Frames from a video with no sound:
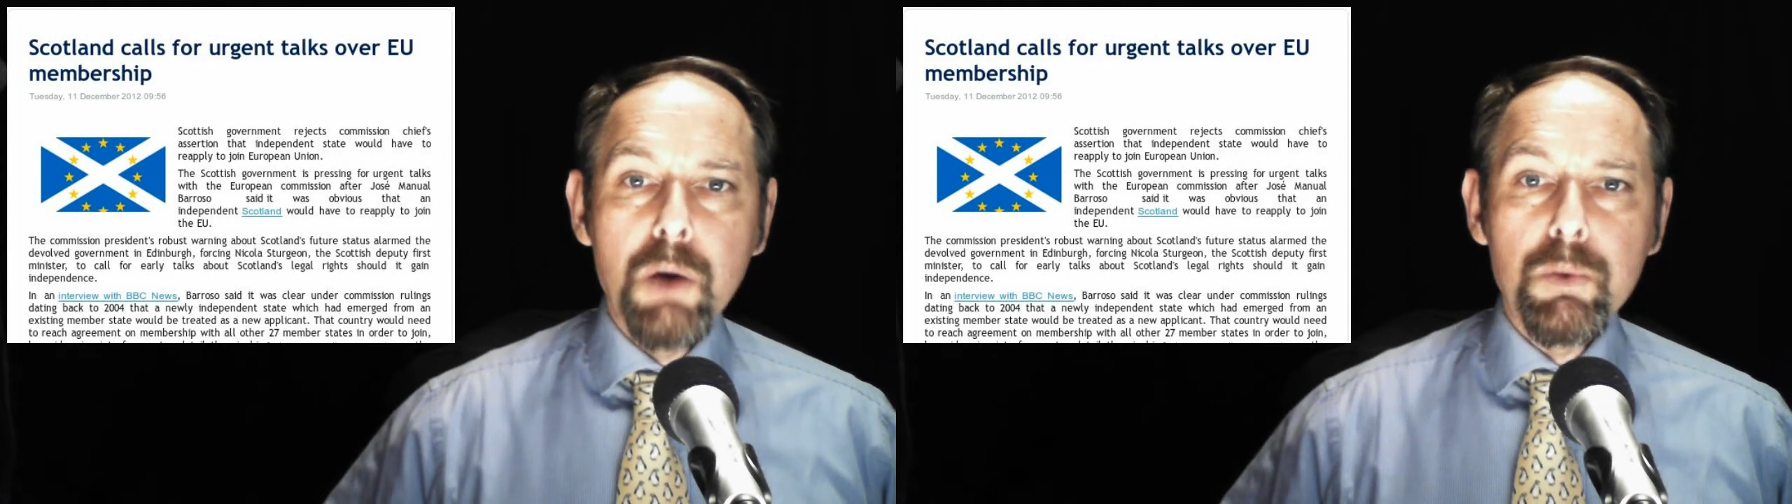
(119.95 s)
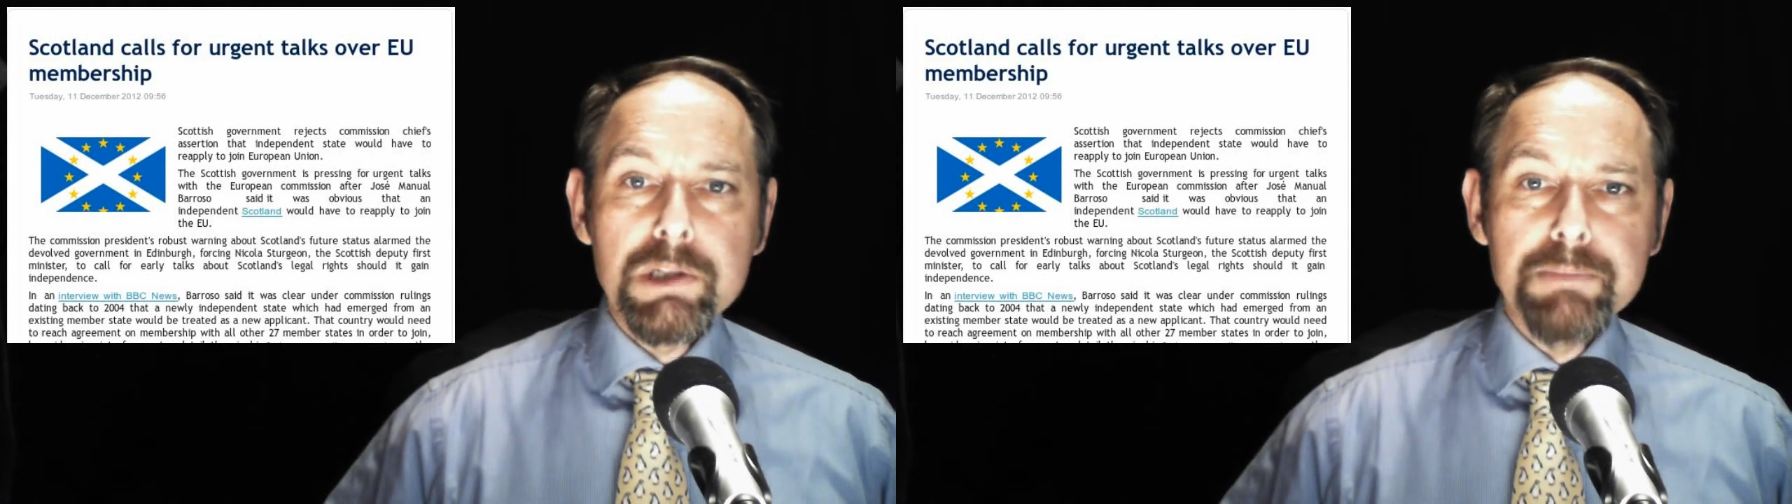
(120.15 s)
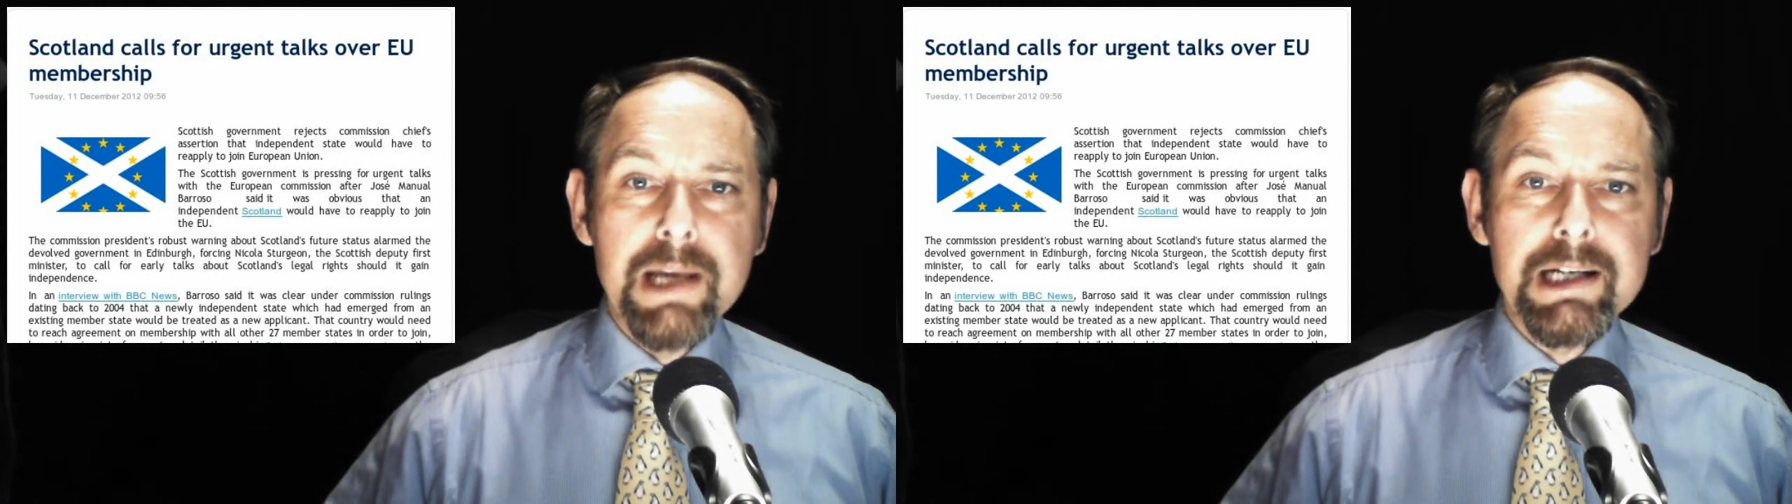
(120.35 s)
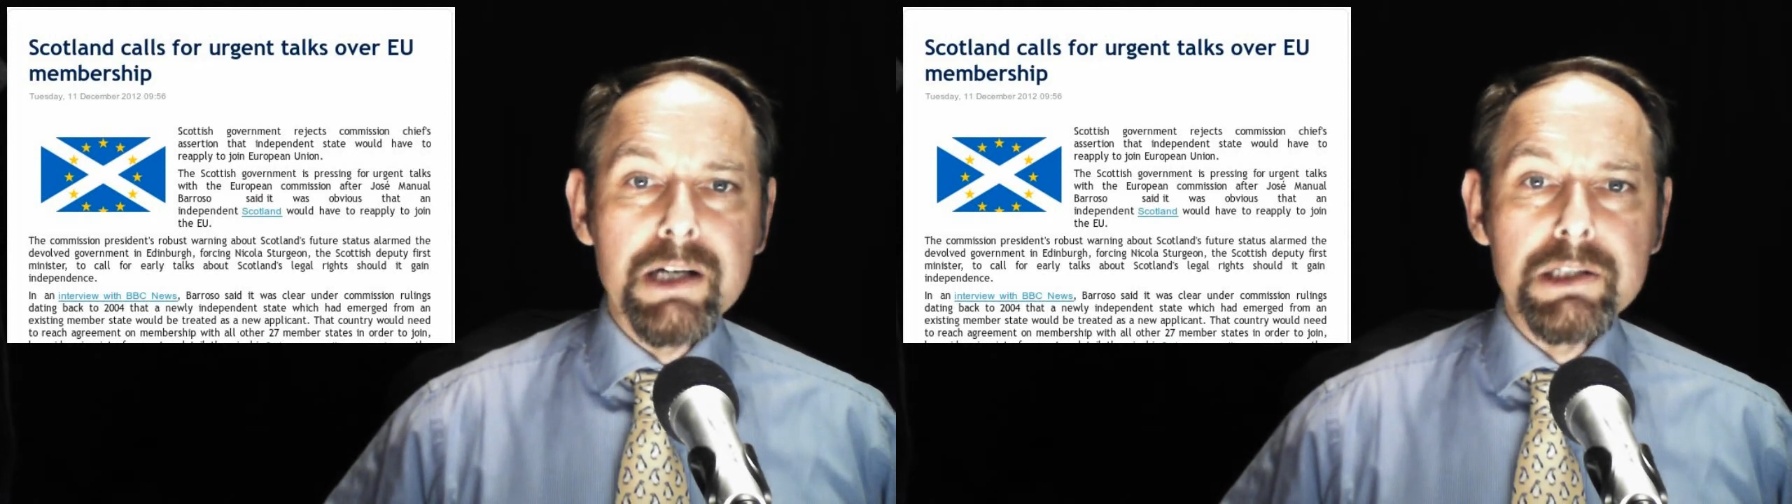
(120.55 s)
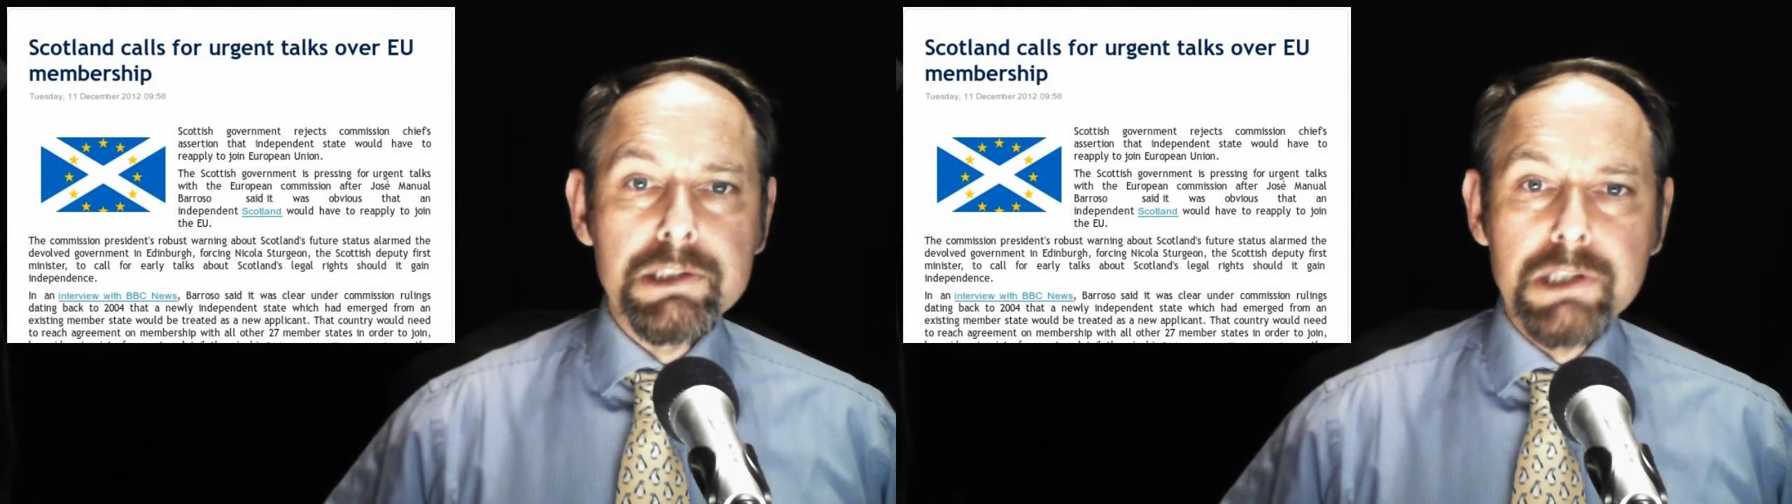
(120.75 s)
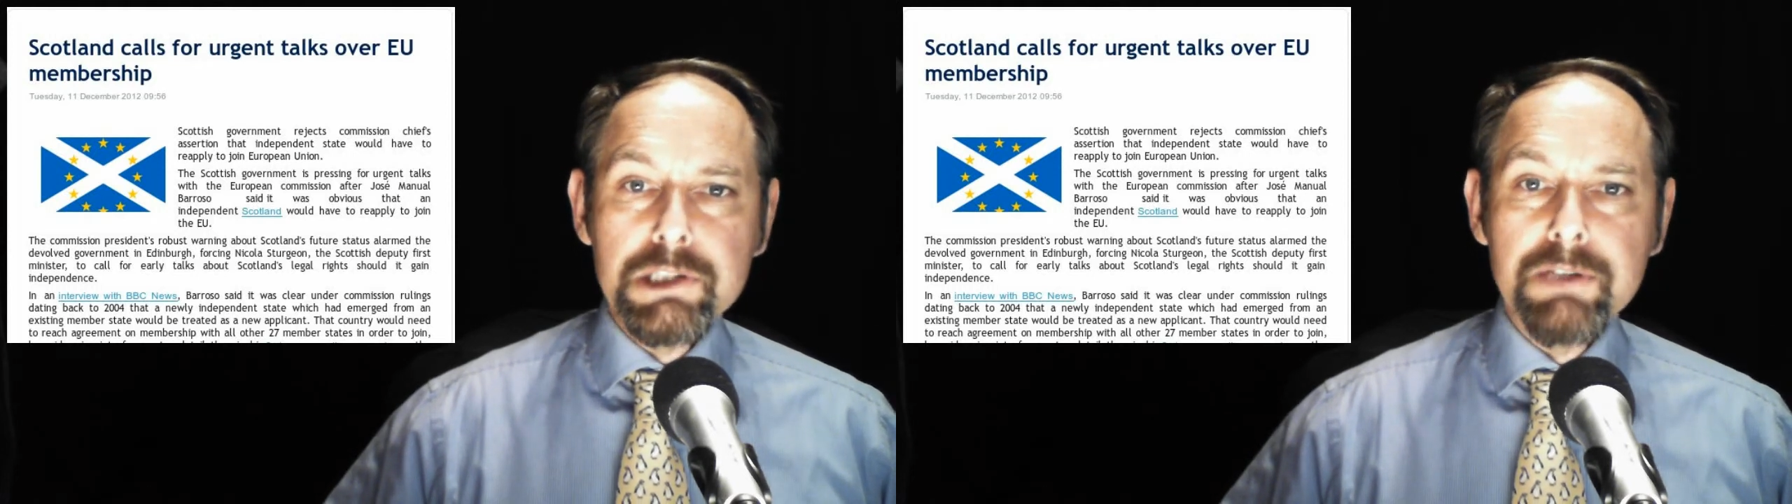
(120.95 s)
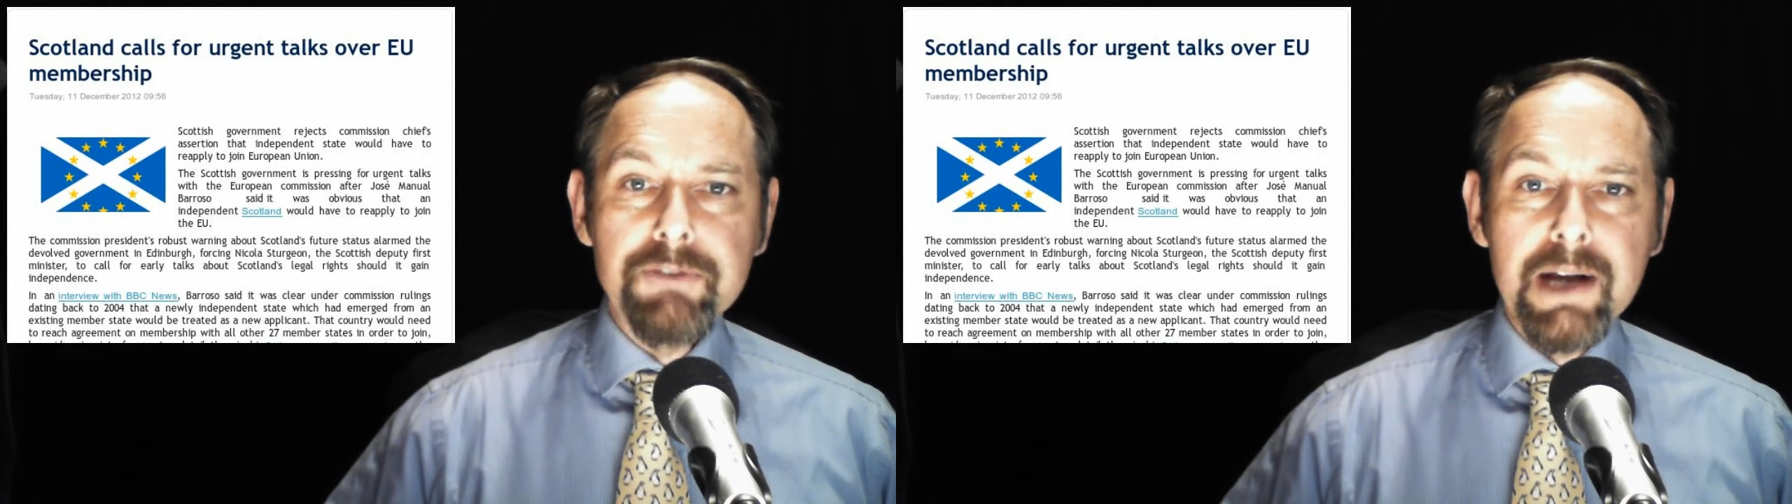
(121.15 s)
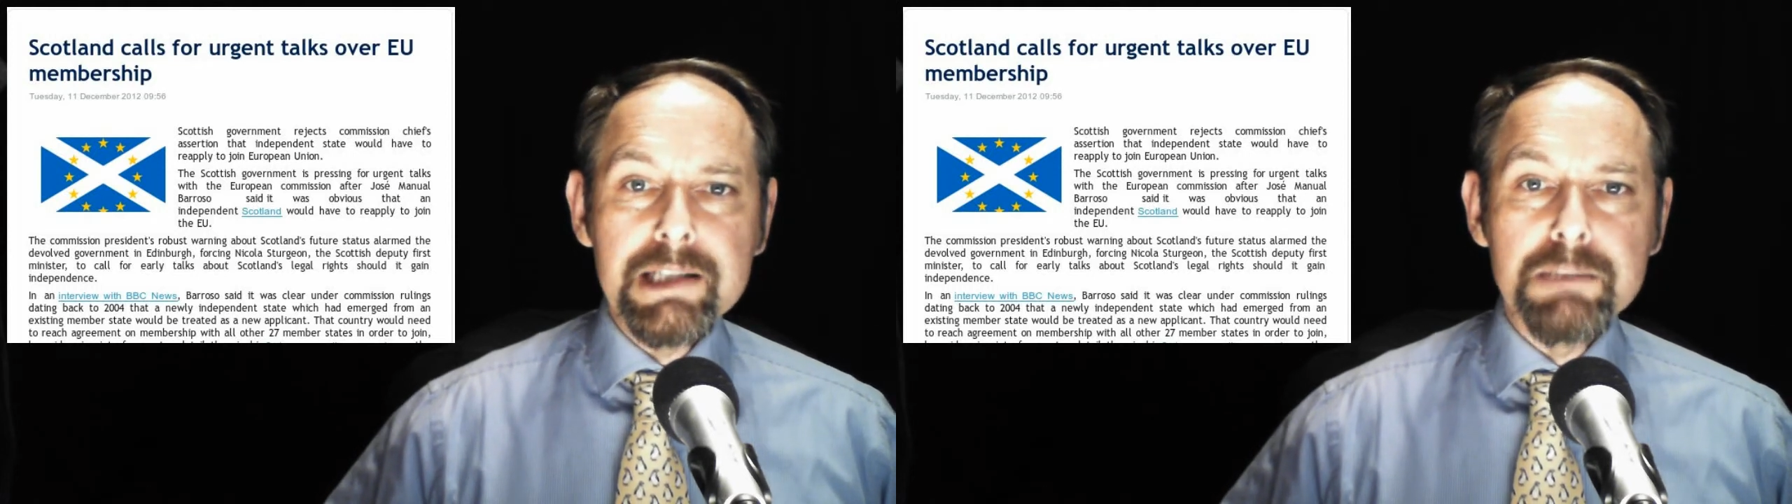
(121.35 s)
which make us such a
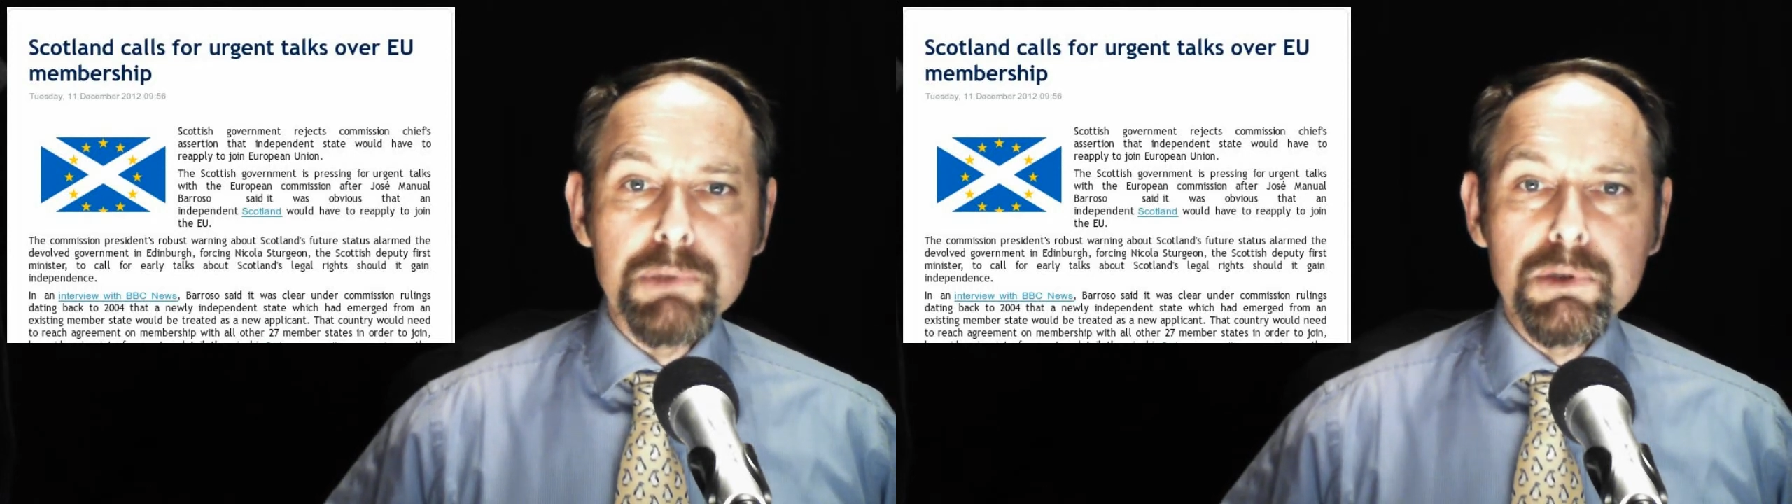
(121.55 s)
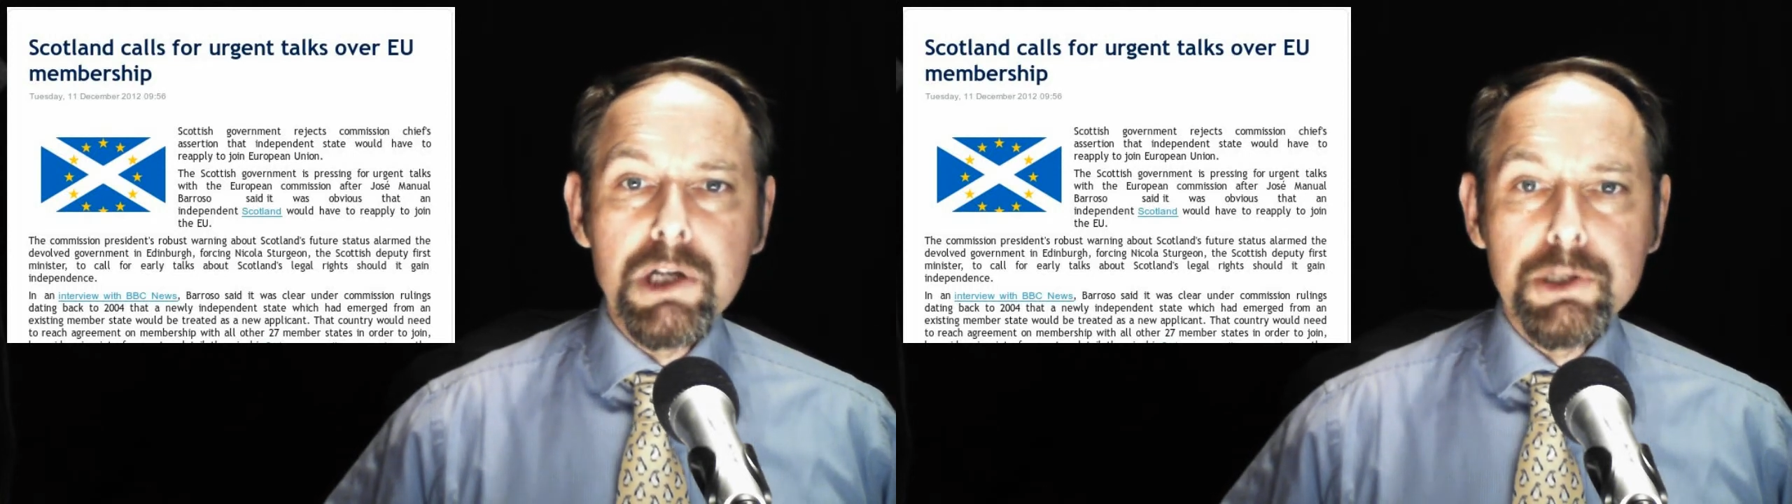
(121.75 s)
valuable